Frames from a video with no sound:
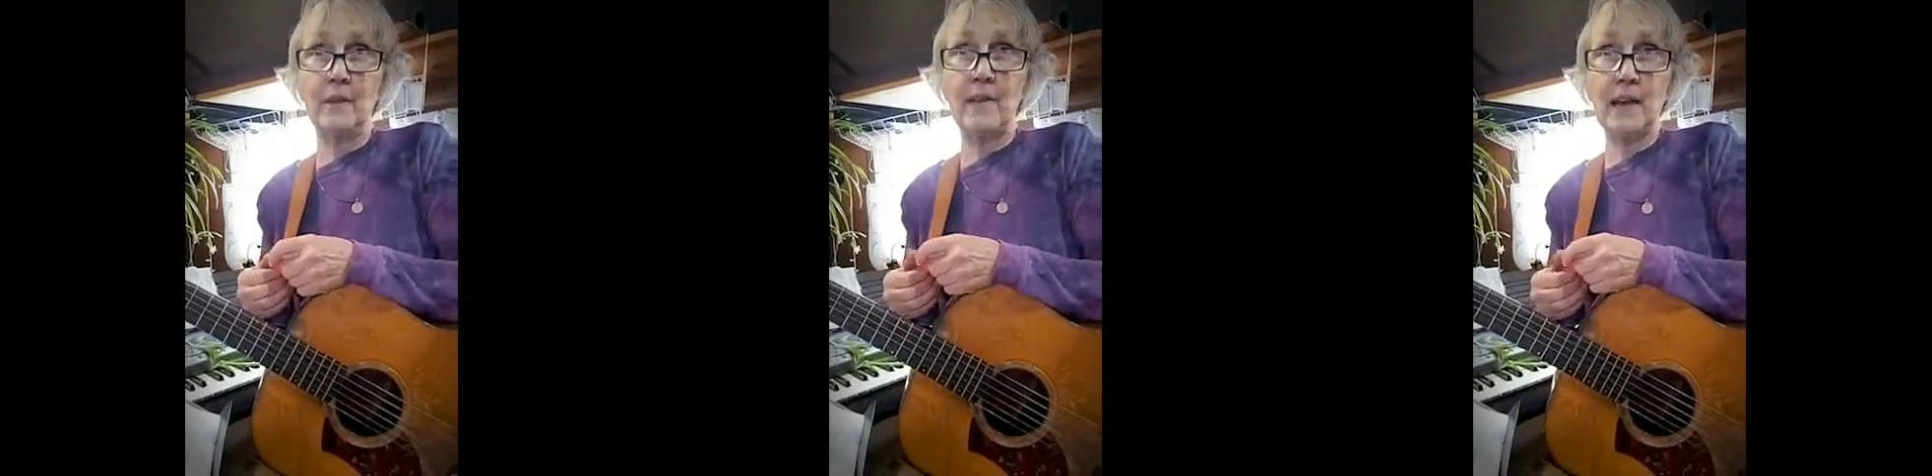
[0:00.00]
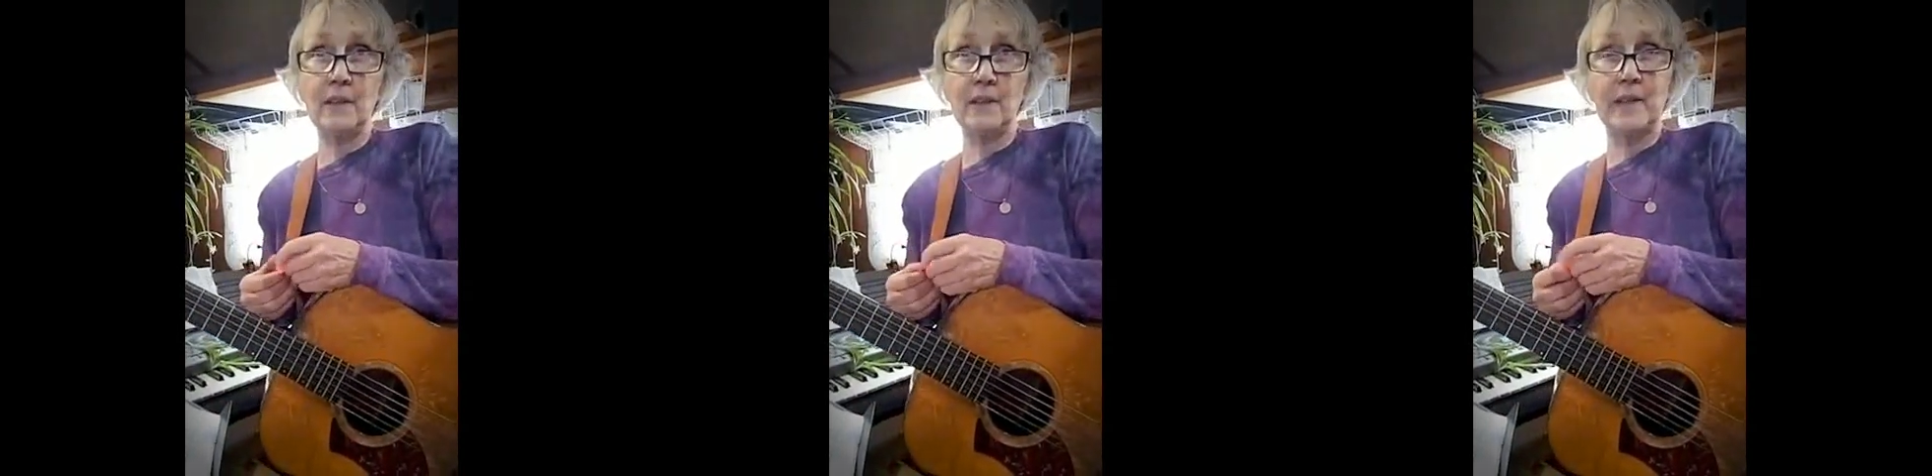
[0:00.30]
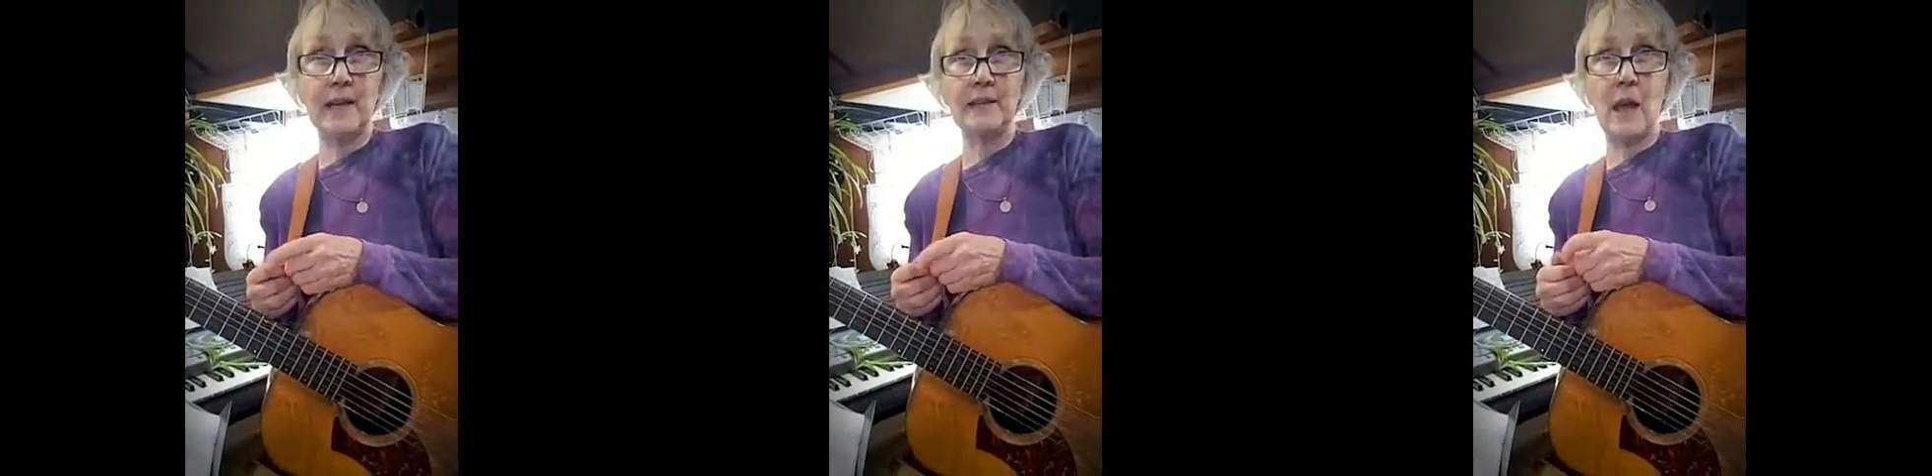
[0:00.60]
that you
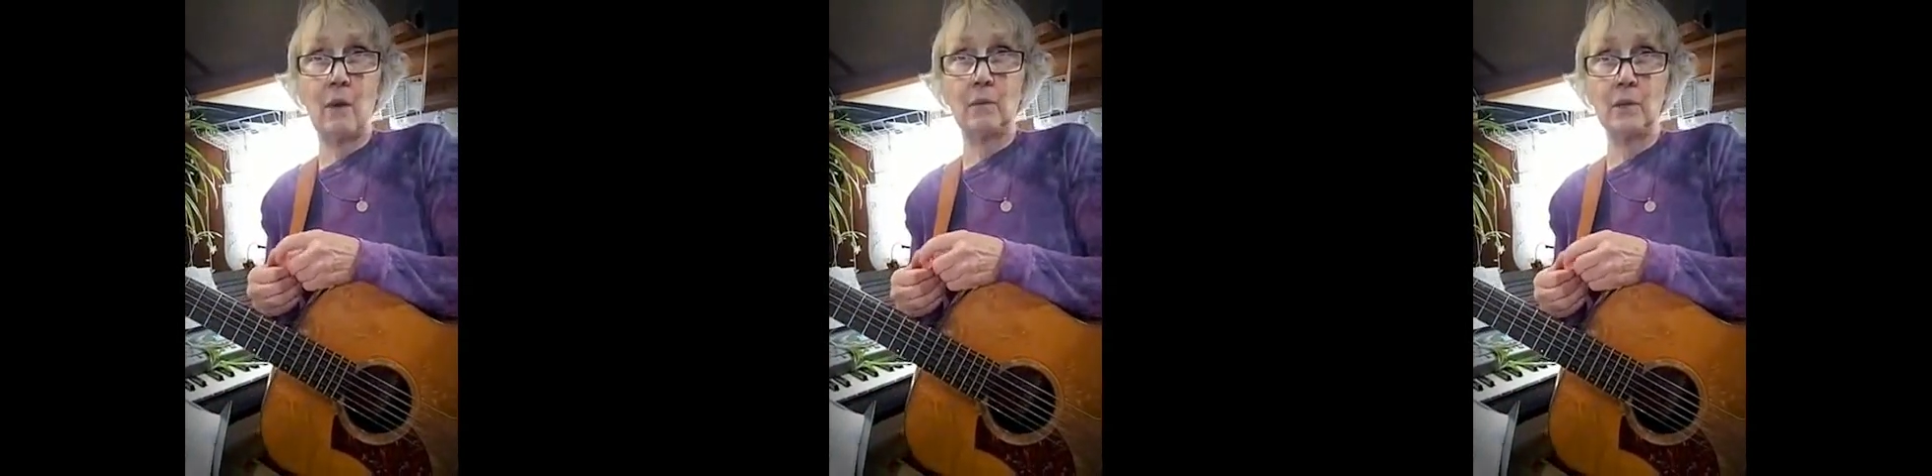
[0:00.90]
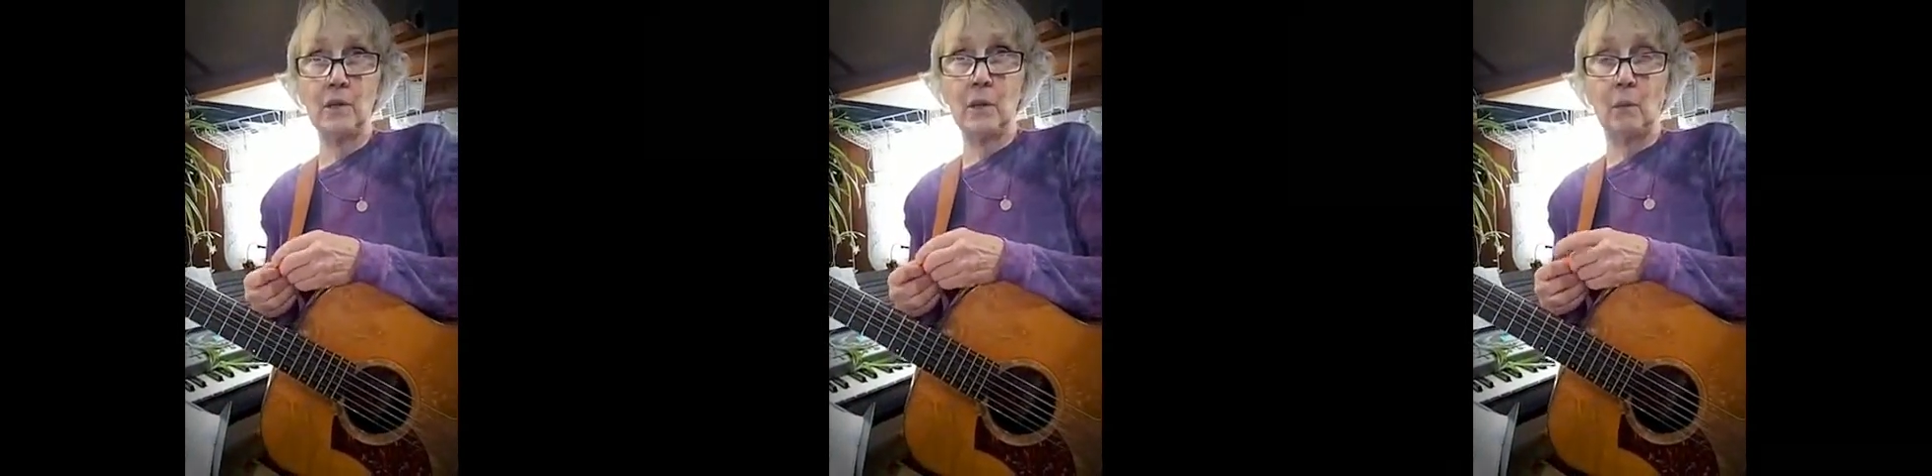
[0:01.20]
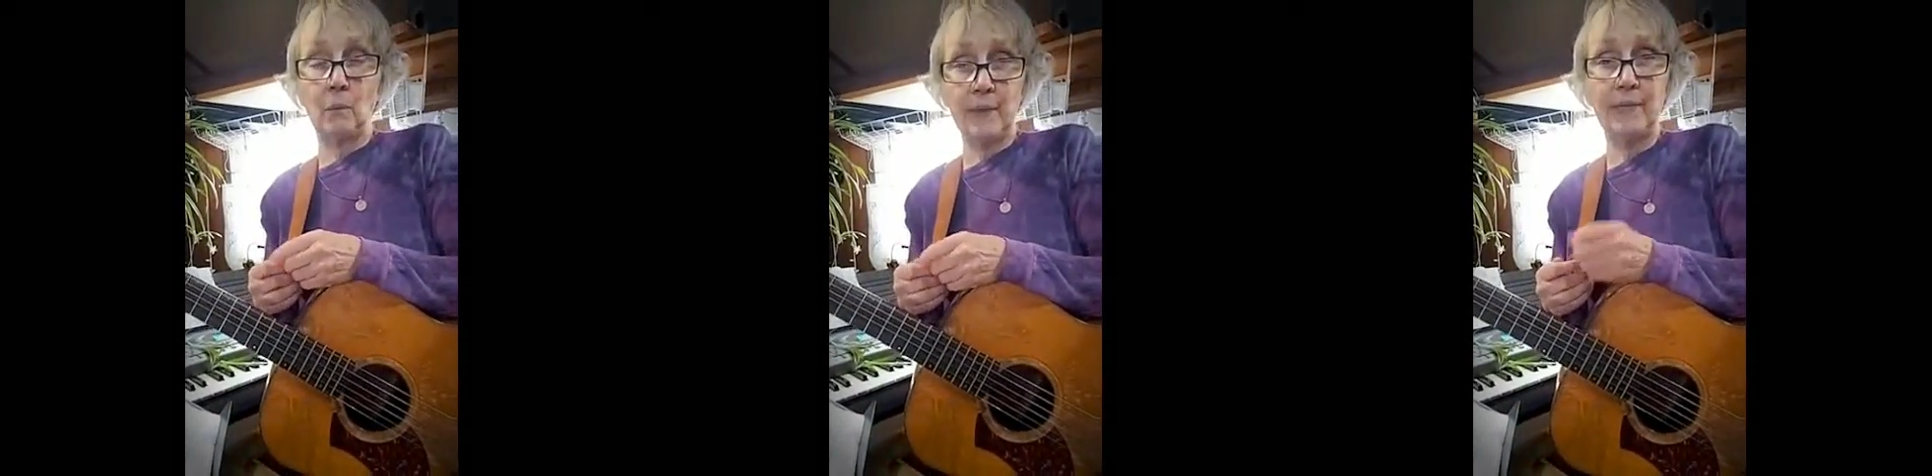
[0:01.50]
sat down
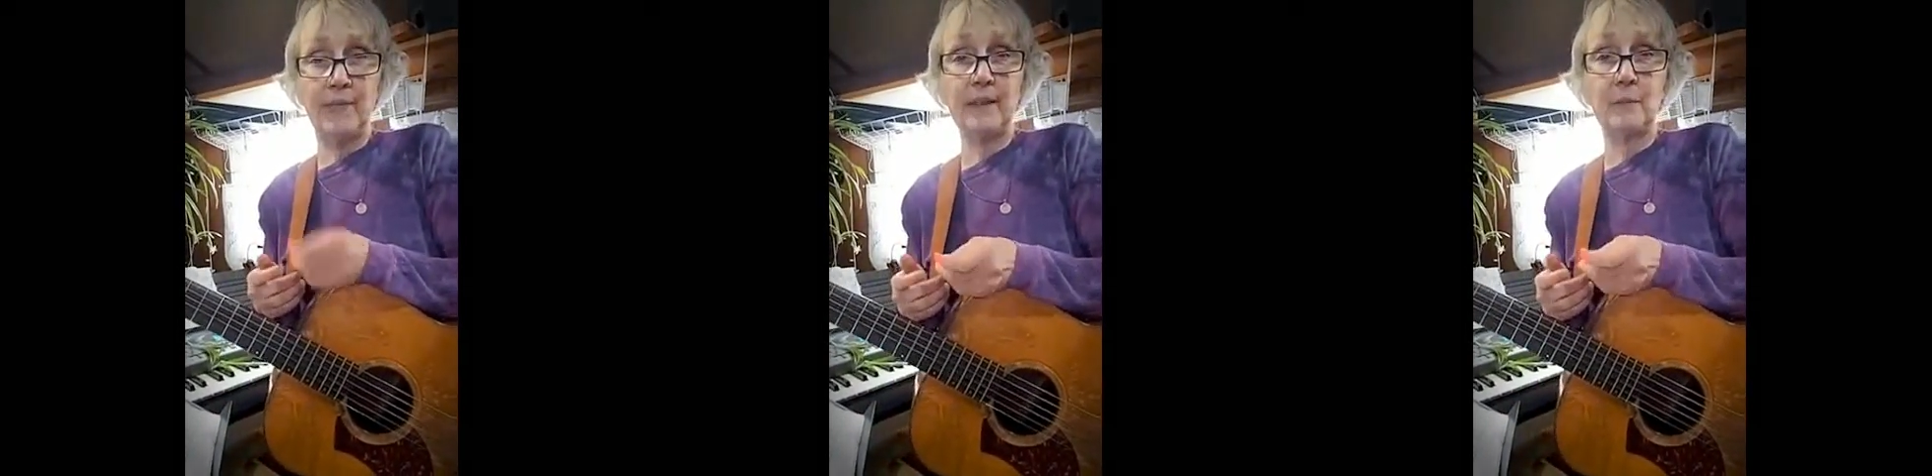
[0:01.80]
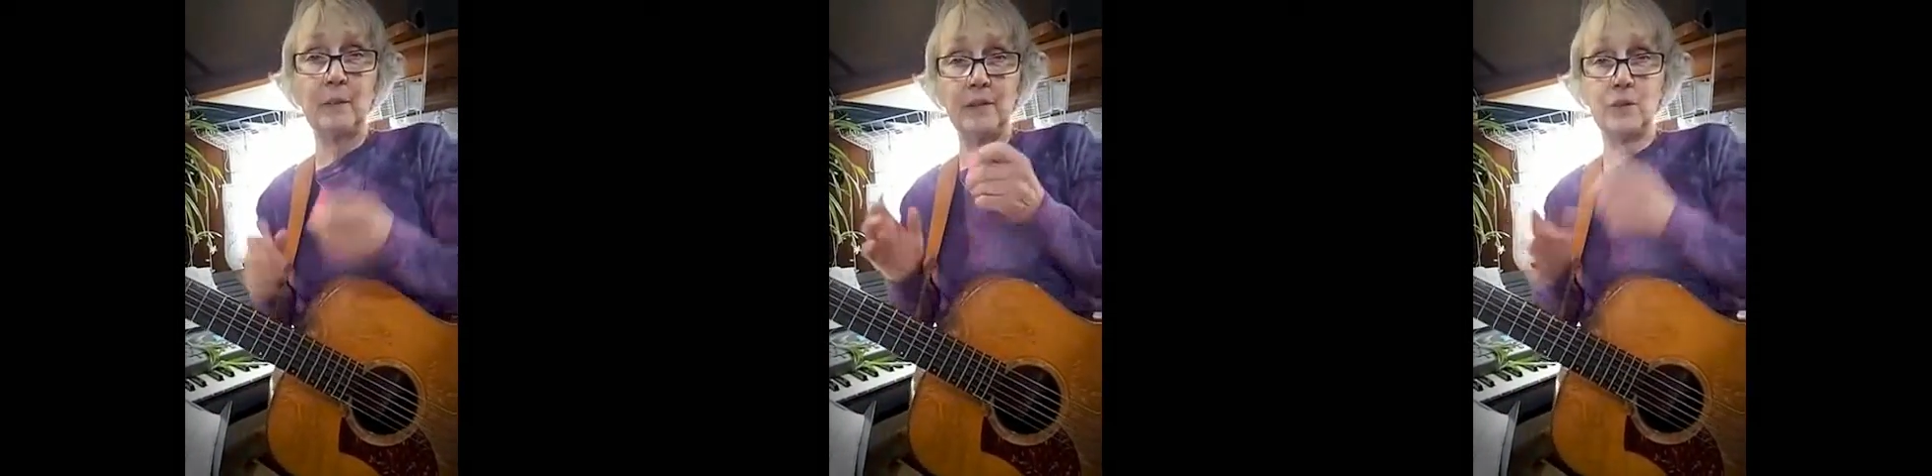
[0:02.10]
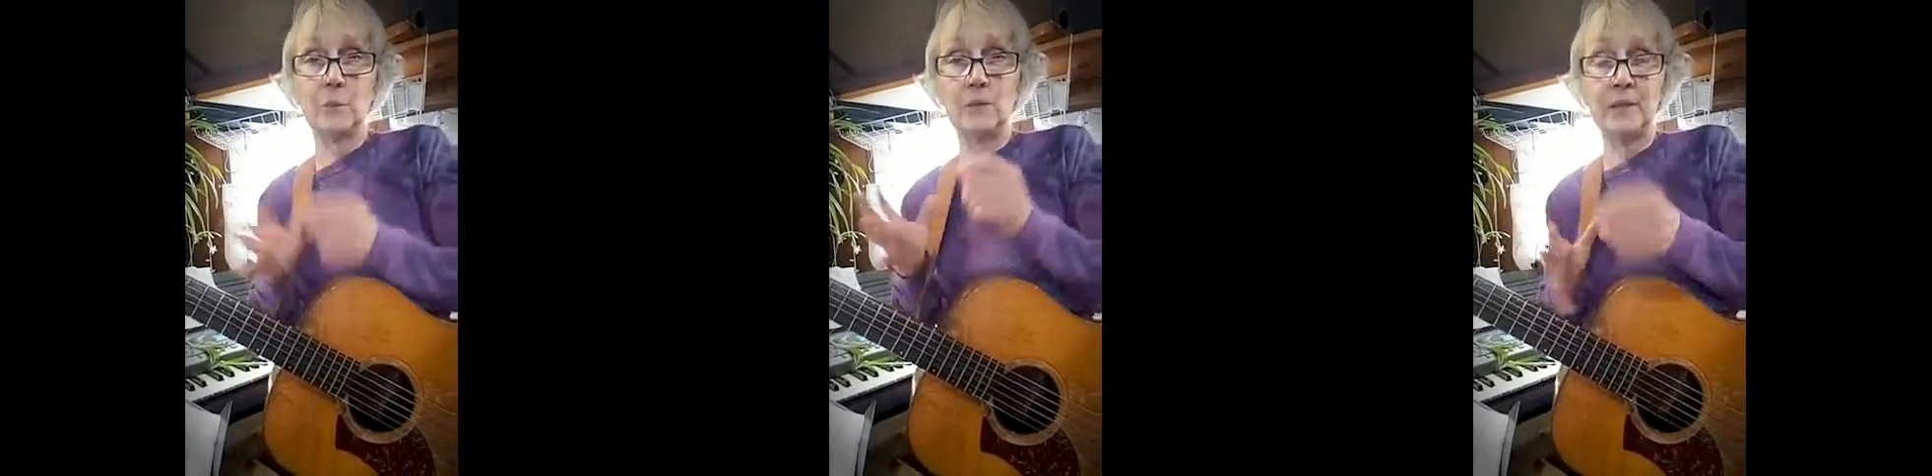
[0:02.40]
with a
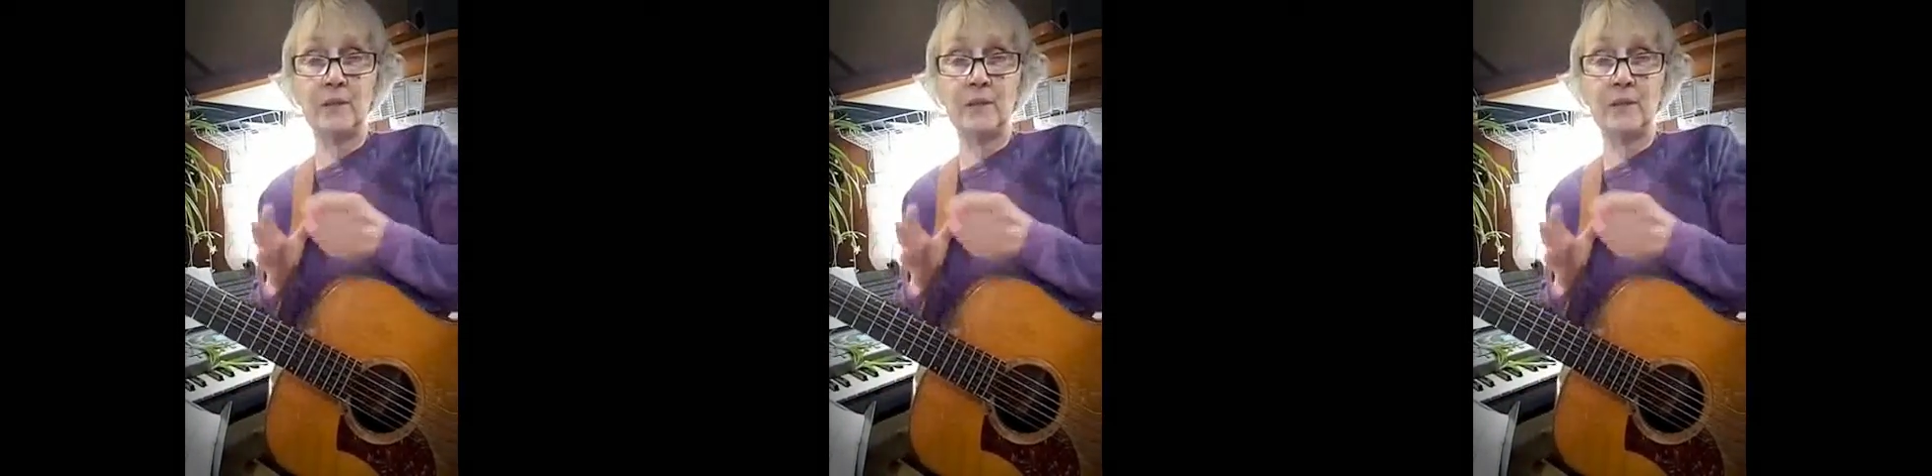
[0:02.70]
tuned